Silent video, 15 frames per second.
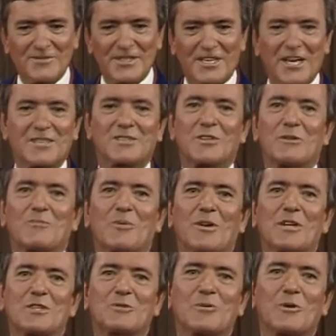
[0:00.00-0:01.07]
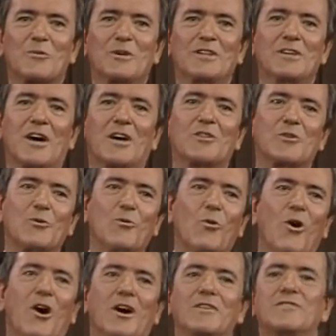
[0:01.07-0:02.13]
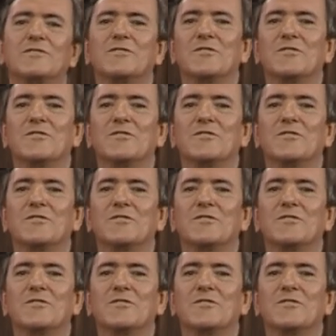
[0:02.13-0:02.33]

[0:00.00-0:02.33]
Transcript: we get to the place where we neither want